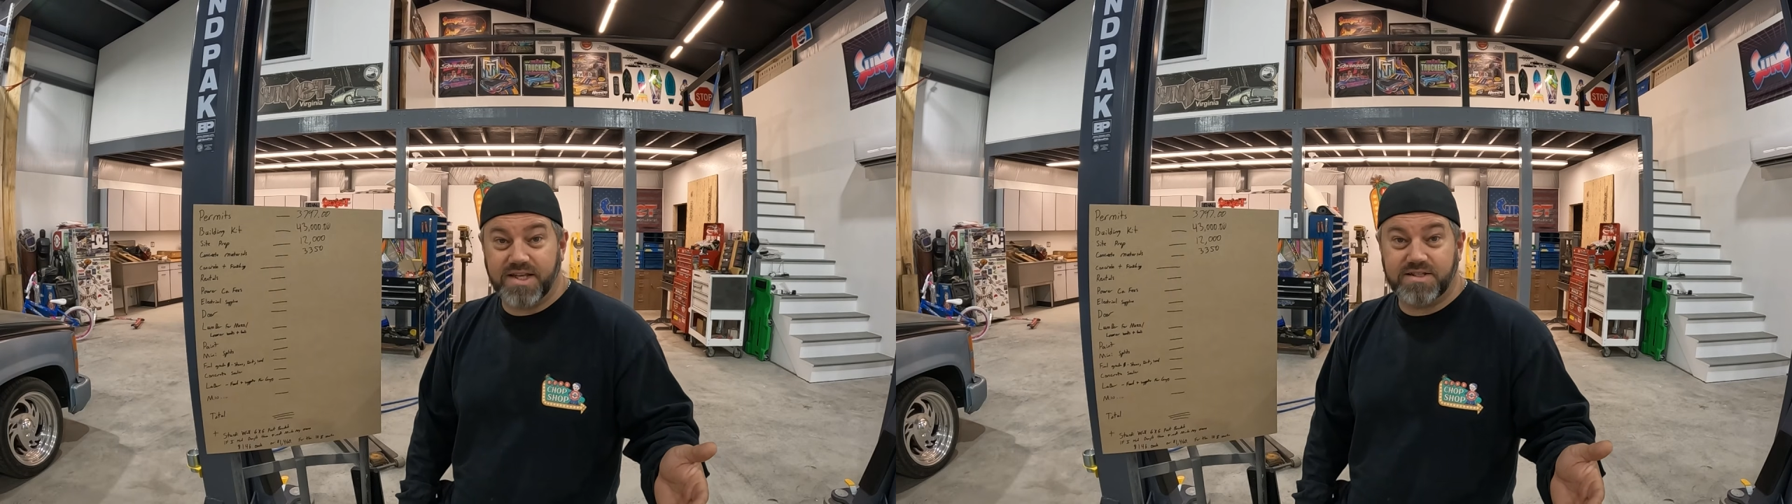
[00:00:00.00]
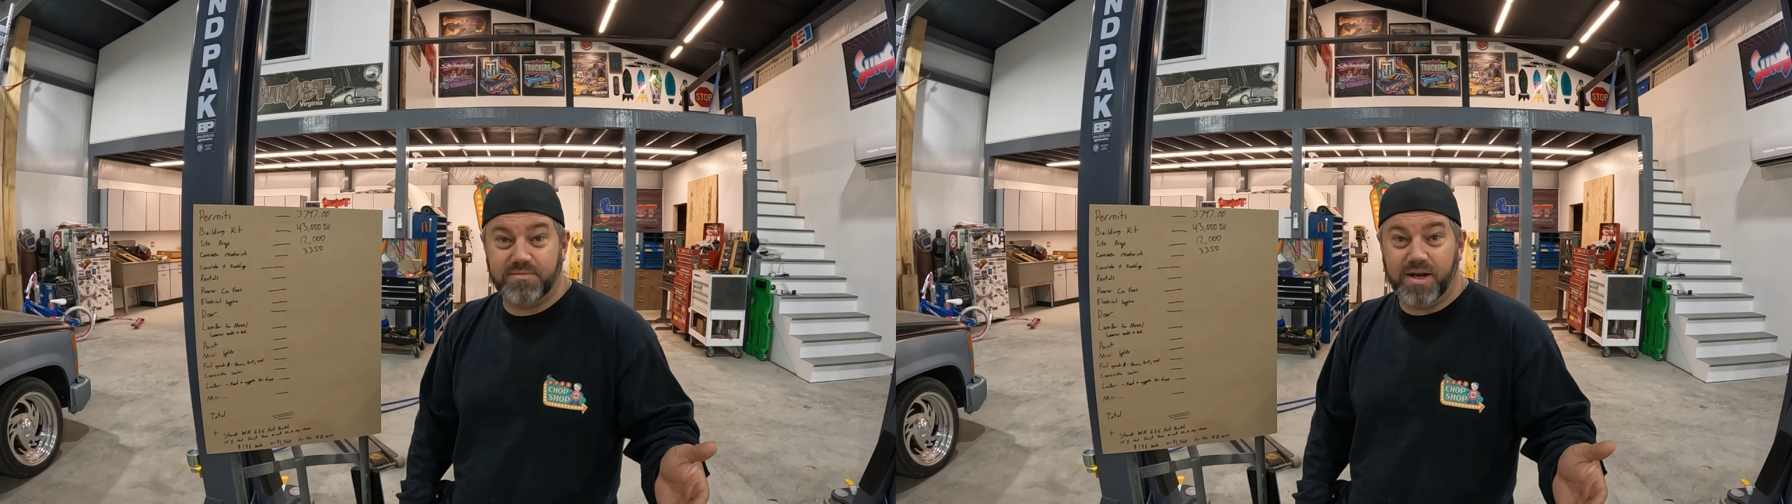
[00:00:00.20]

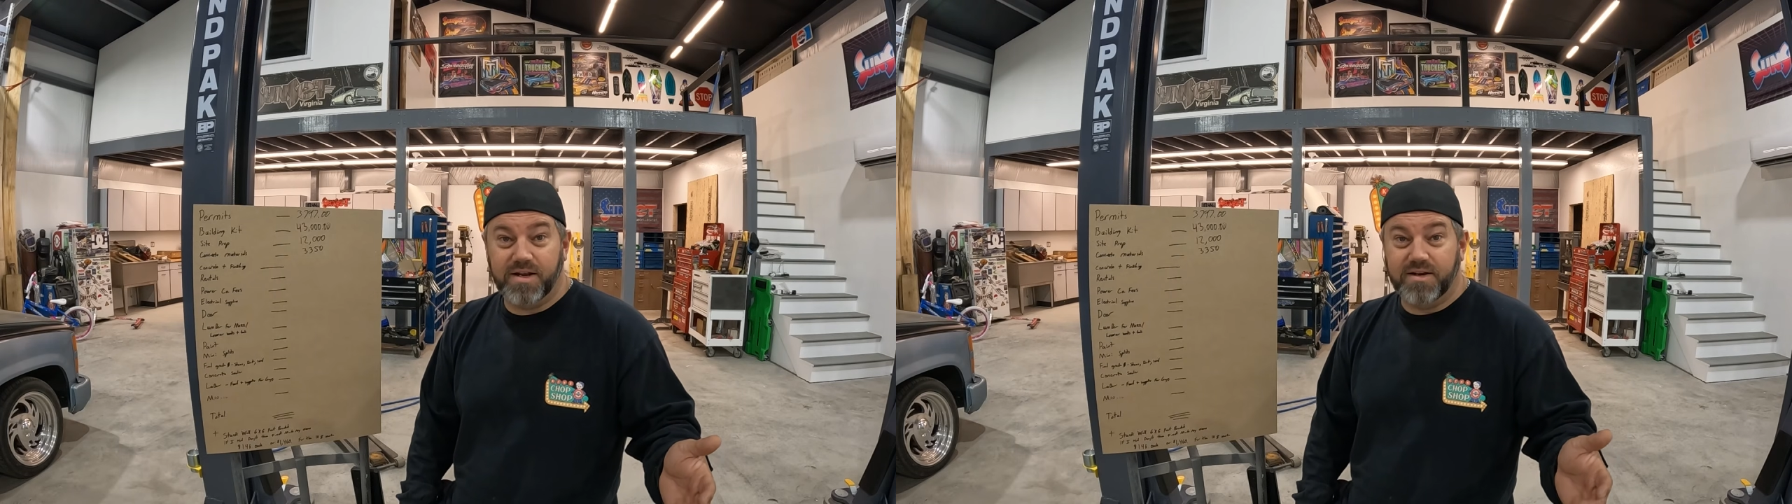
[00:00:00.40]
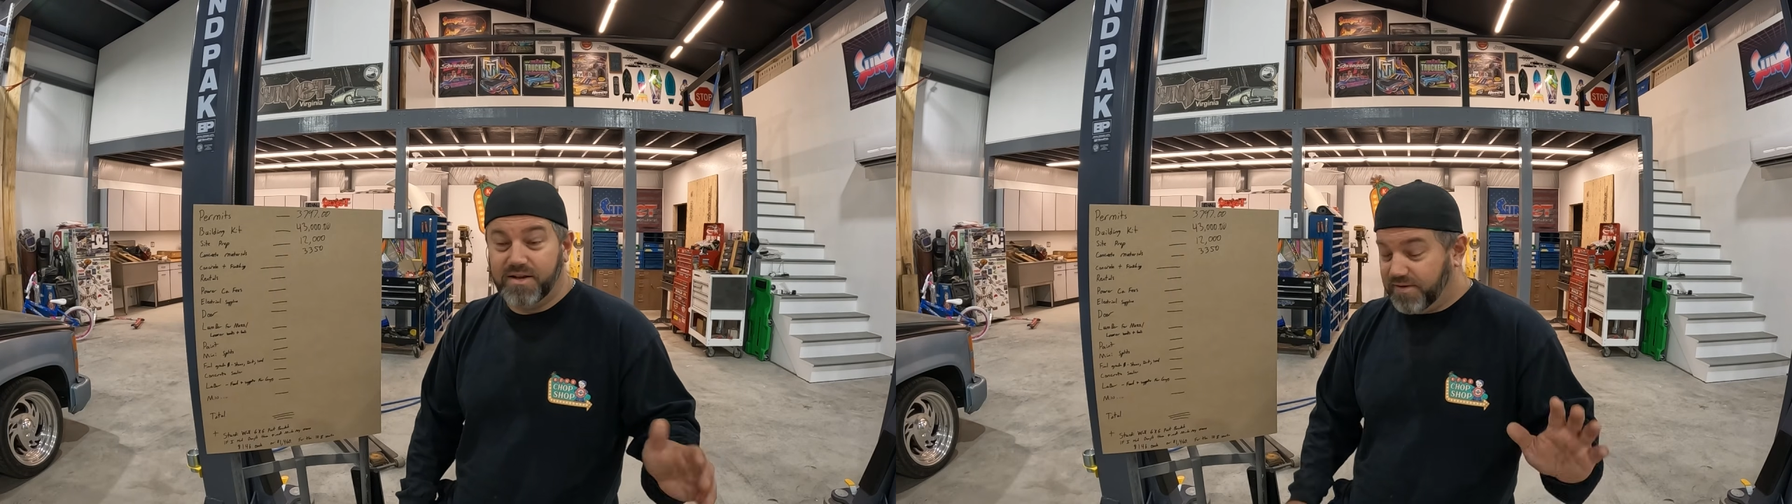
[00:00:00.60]

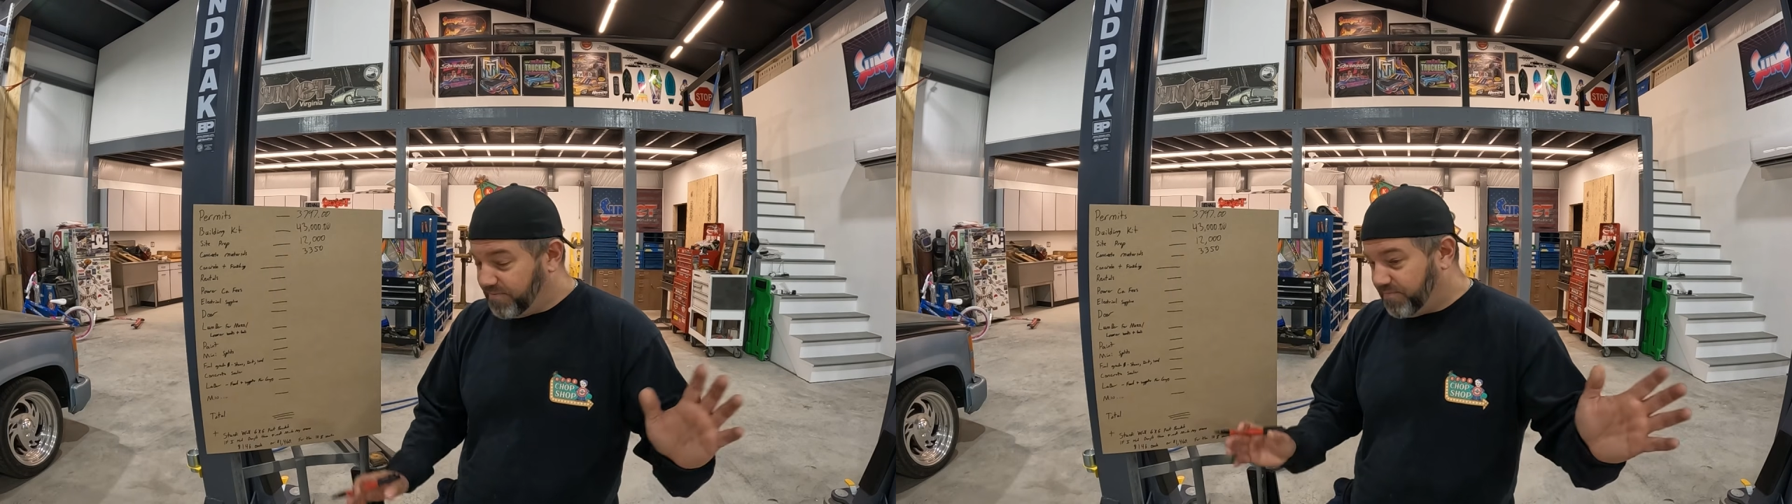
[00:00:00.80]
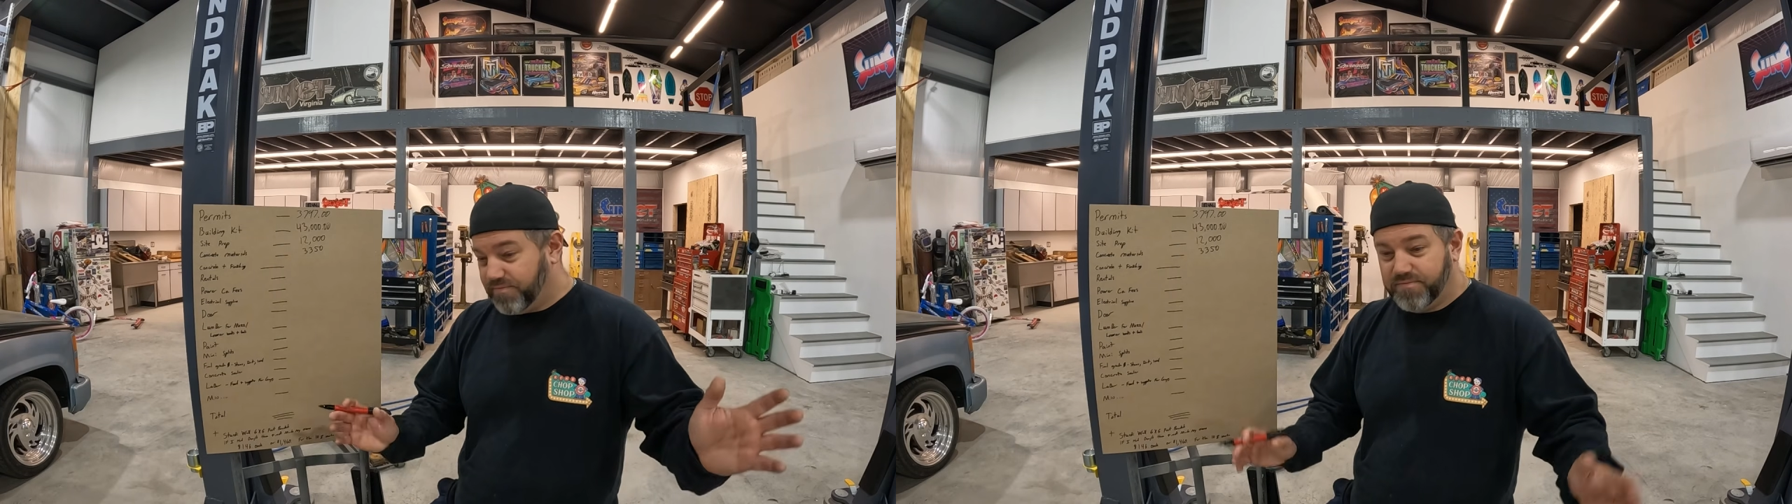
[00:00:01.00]
estimated.
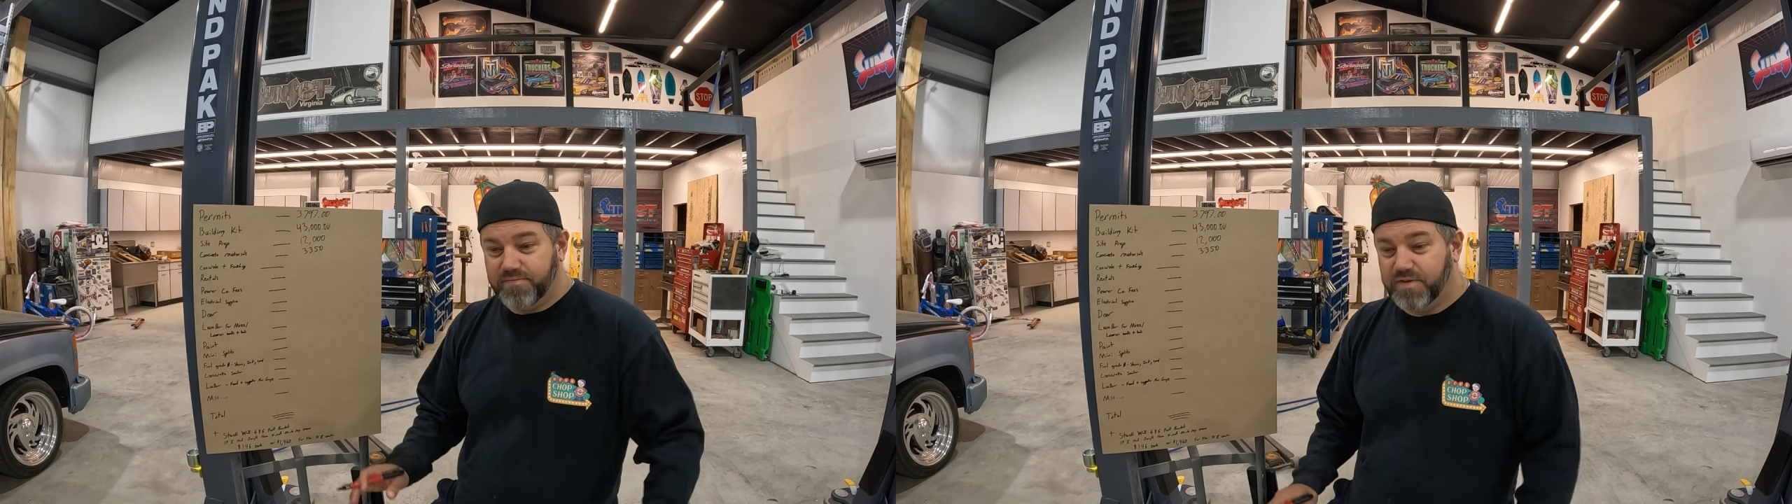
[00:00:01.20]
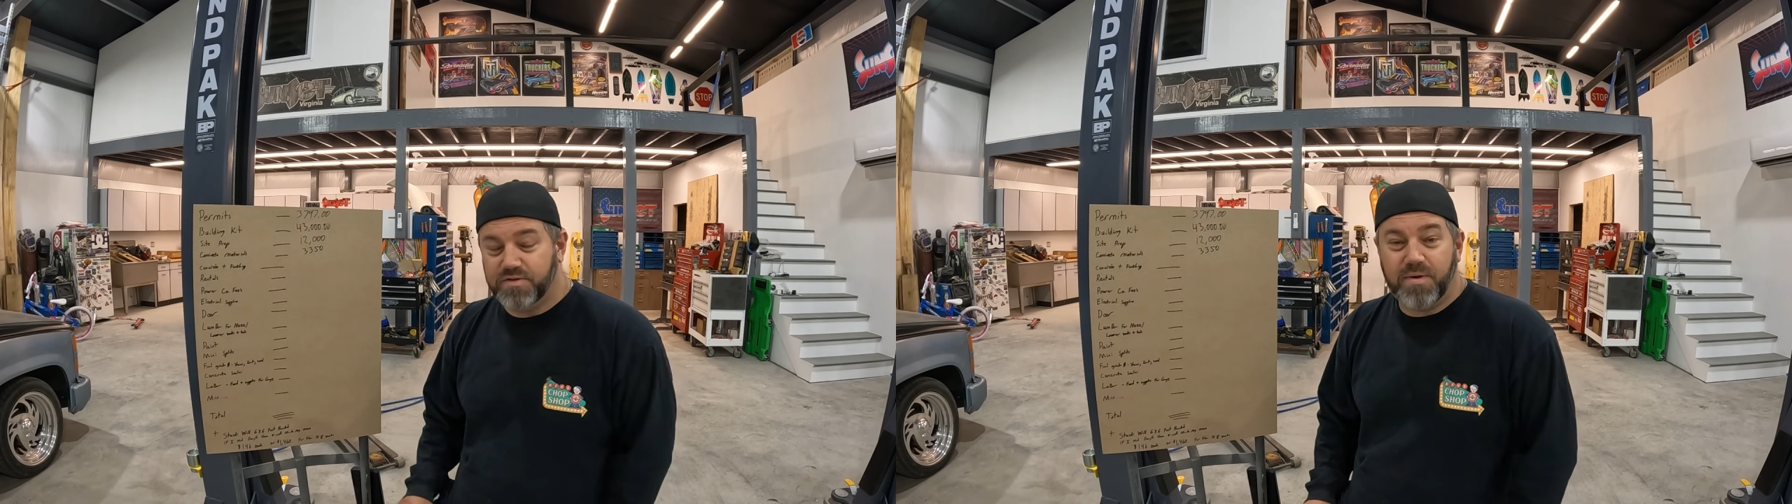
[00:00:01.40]

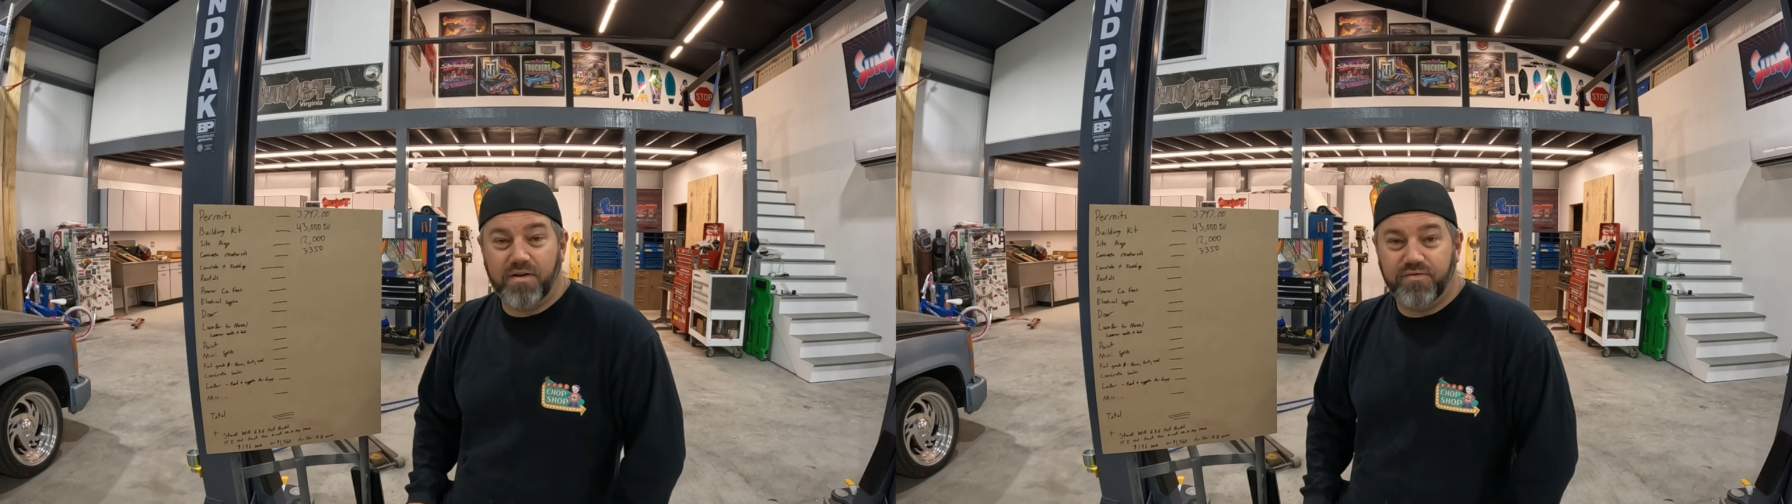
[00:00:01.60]
It was